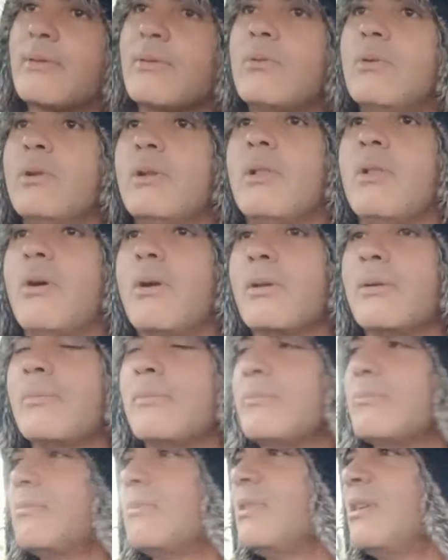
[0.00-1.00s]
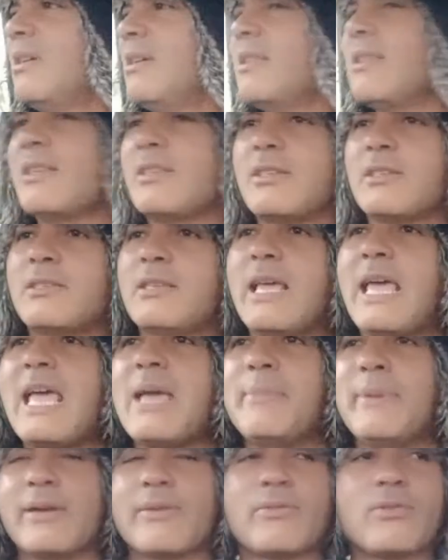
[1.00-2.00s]
Going along, this isn't the
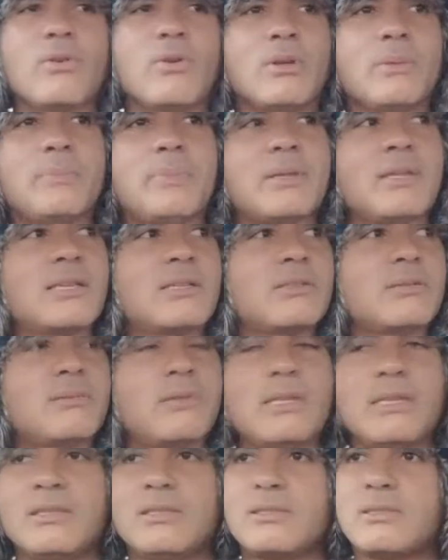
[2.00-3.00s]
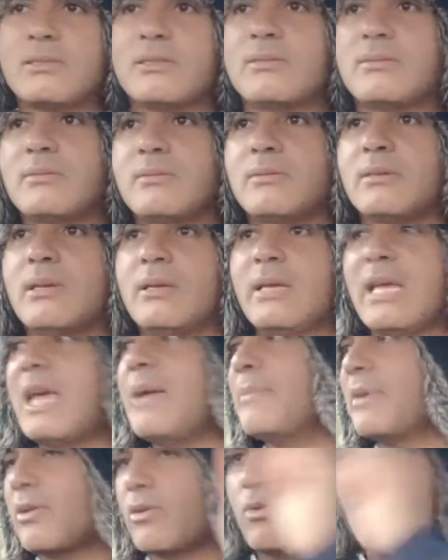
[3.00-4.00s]
Emmet Road, but this leads.
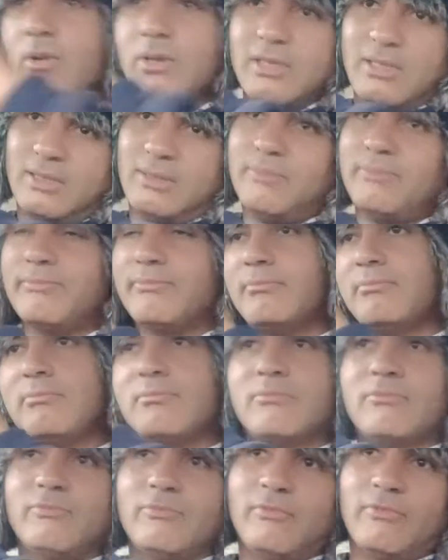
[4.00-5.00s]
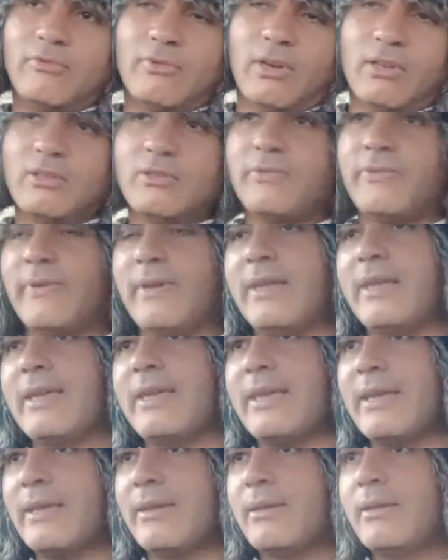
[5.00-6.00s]
Emmet Road runs
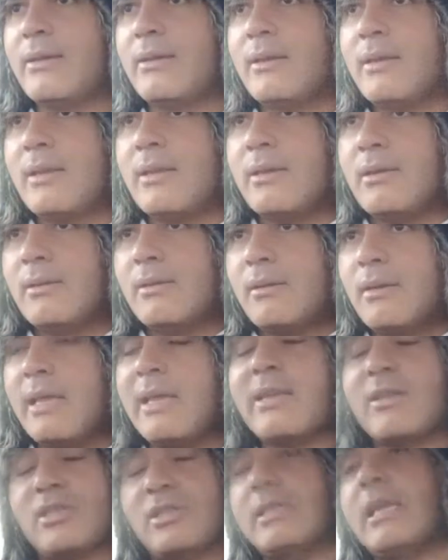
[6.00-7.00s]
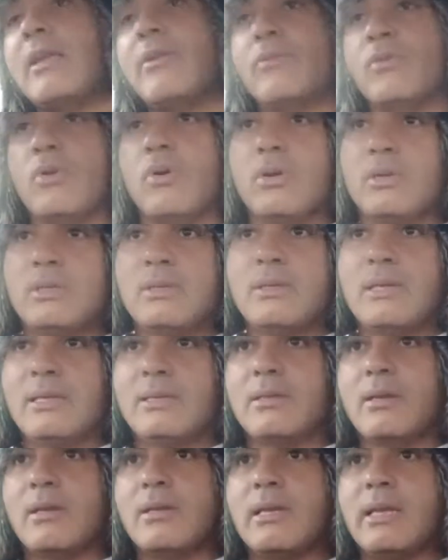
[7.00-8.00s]
from here, Stane Road
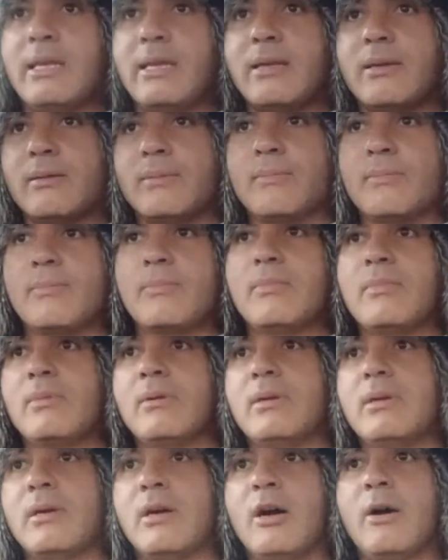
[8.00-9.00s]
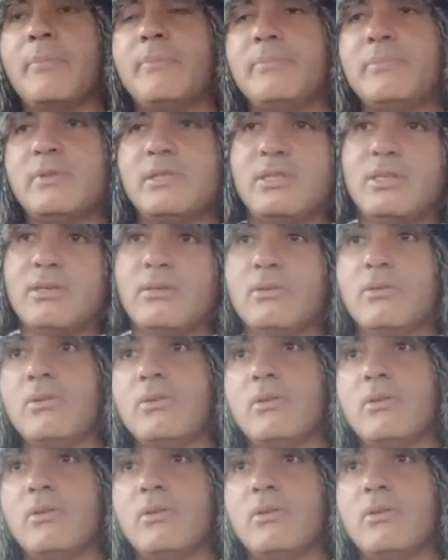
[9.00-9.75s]
in Dundee, up to